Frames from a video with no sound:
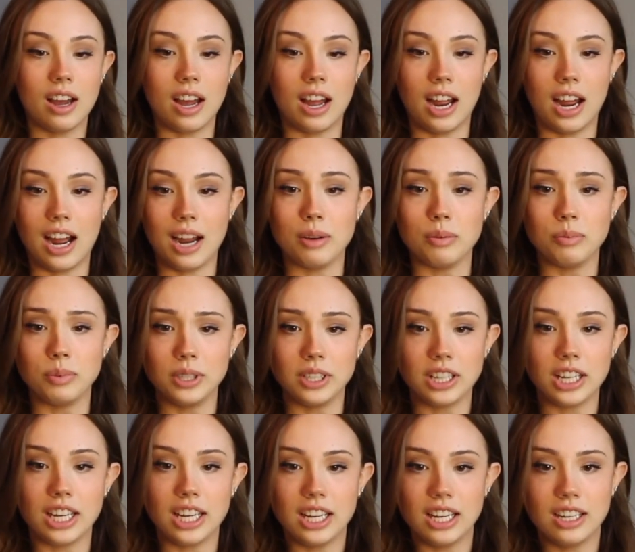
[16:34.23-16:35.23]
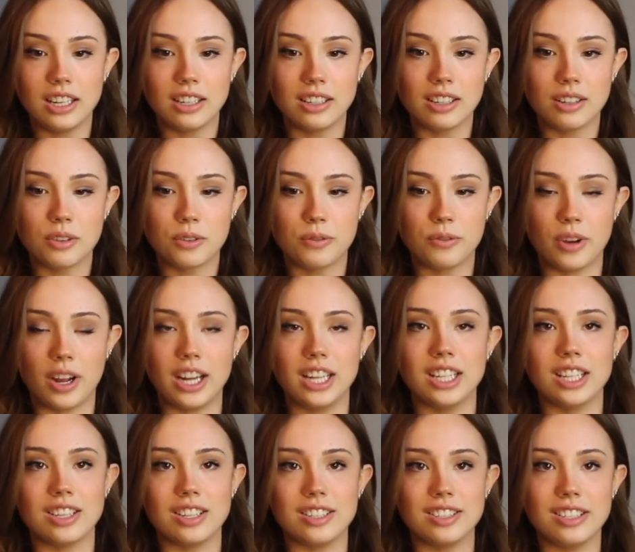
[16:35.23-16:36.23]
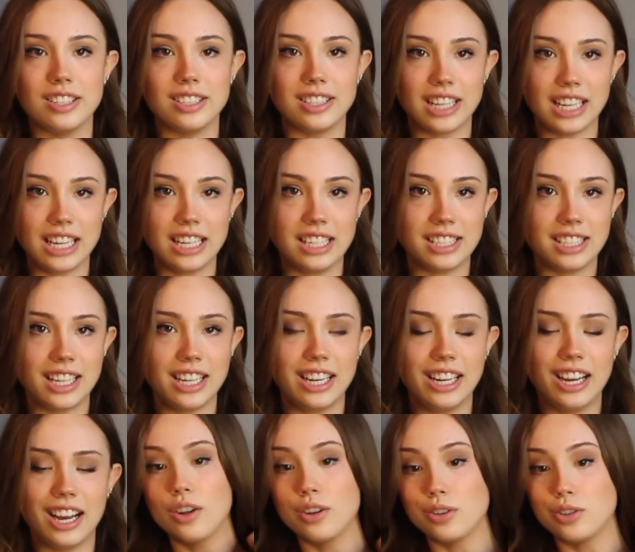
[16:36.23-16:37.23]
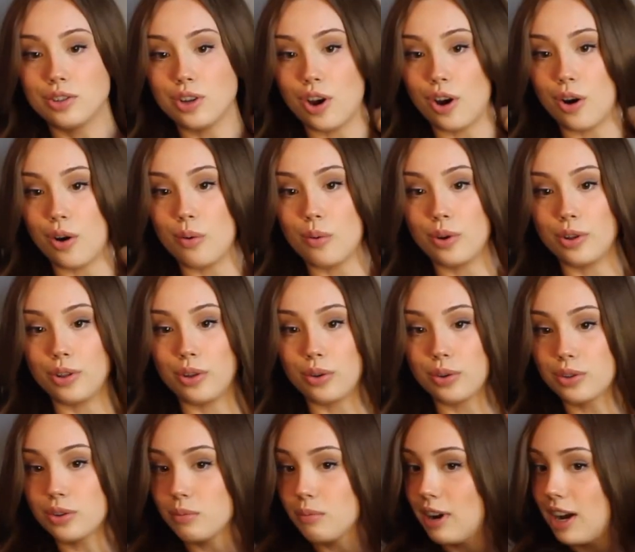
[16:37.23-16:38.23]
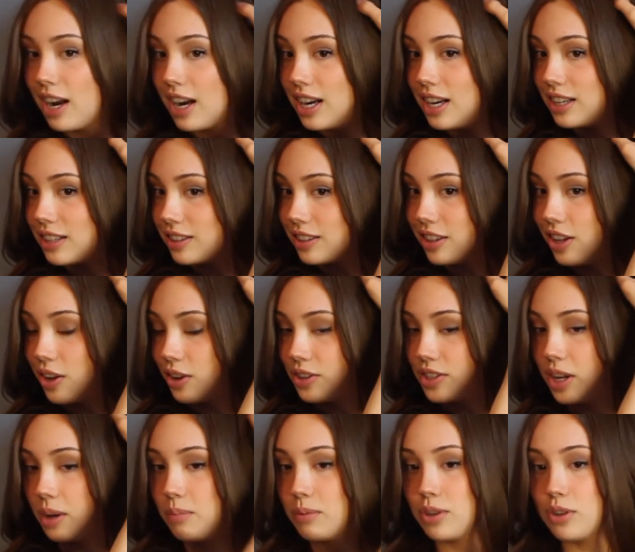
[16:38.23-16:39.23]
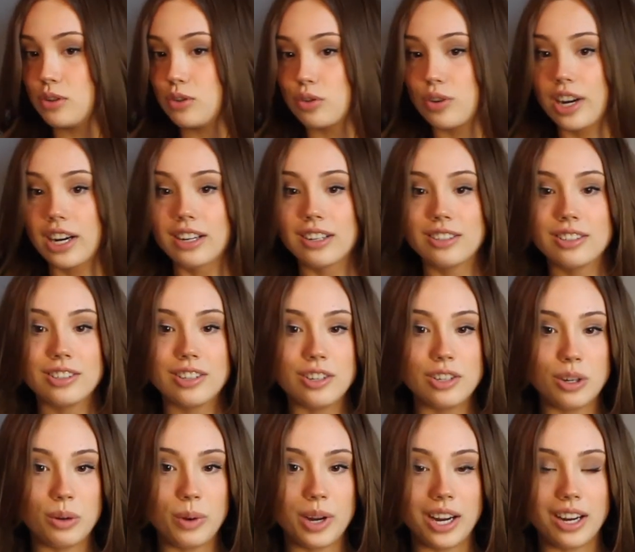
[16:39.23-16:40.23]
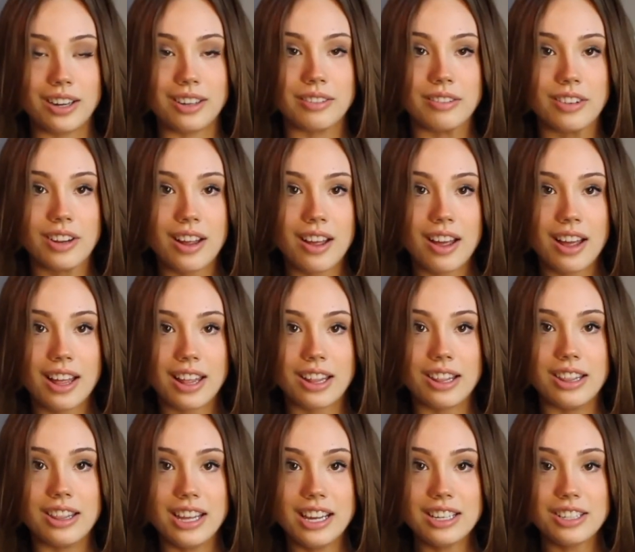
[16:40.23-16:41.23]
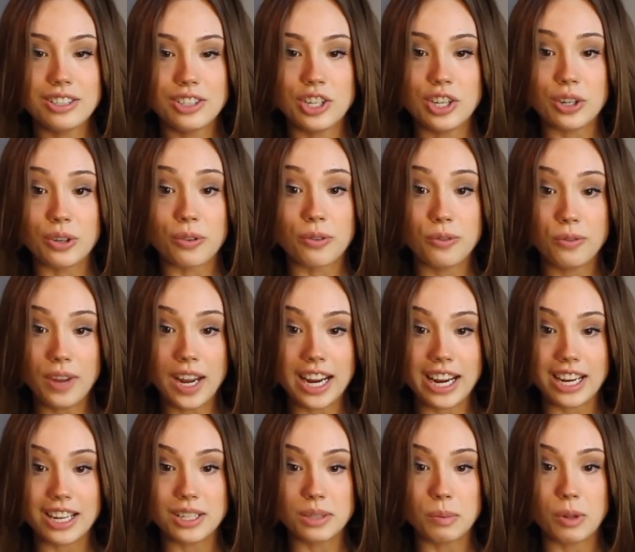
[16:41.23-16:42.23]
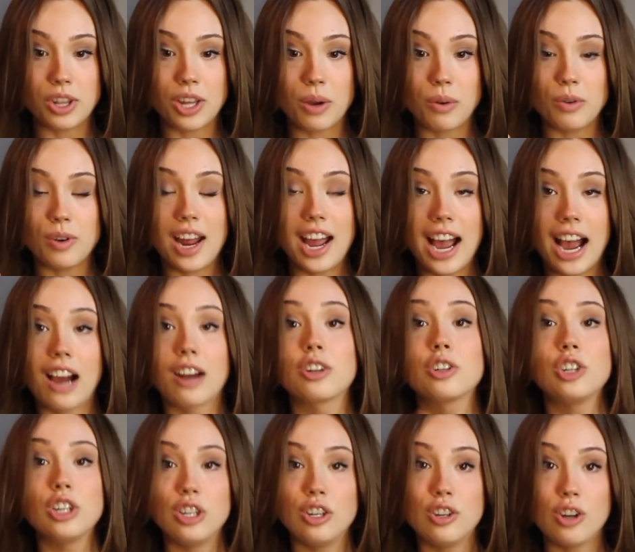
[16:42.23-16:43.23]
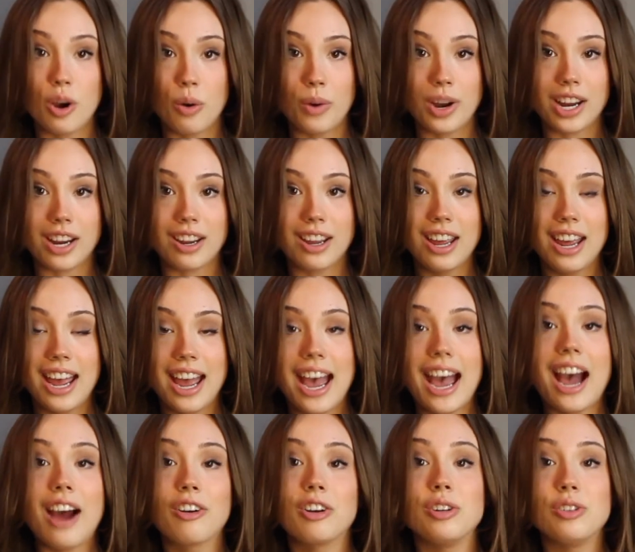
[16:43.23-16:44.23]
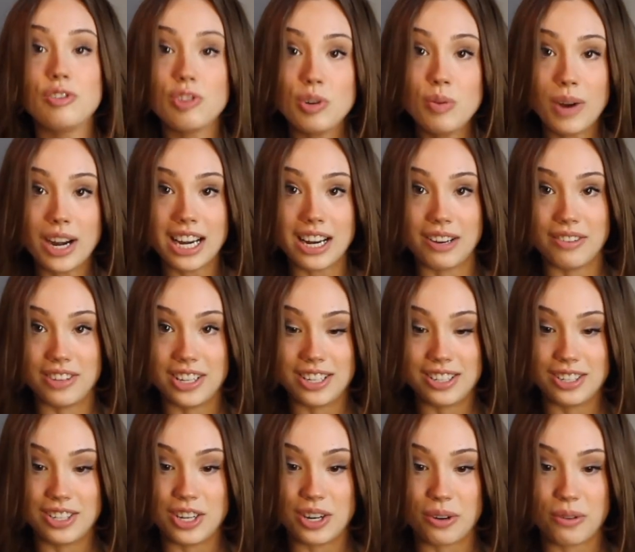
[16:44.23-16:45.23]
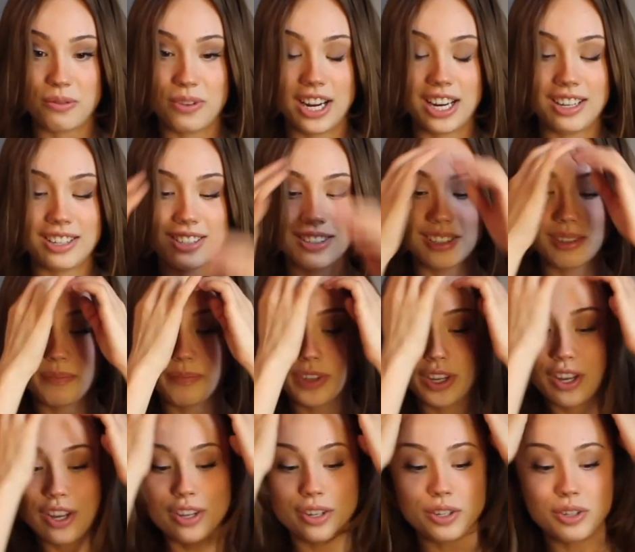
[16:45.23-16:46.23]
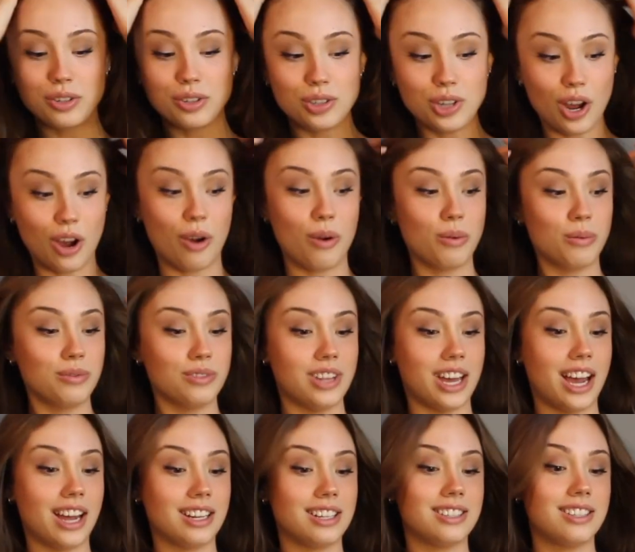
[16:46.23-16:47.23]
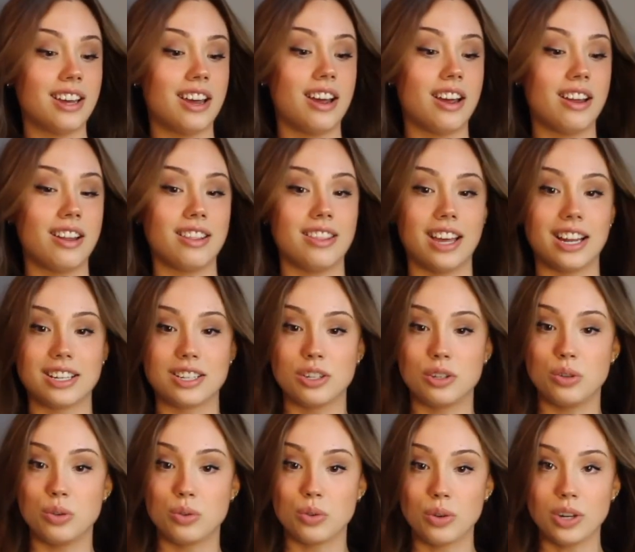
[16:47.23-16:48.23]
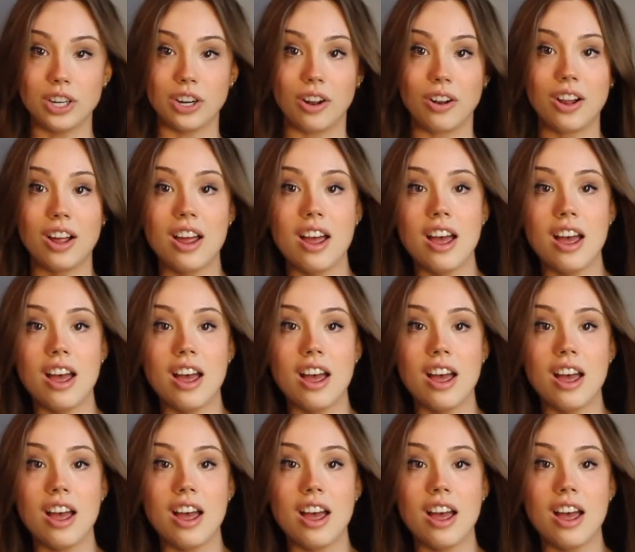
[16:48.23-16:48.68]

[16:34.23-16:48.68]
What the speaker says: I really find that this is easy. So those are my little tips and tricks to doing this to your face without actually knowing how to do any of this to your face. So that's the tutorial.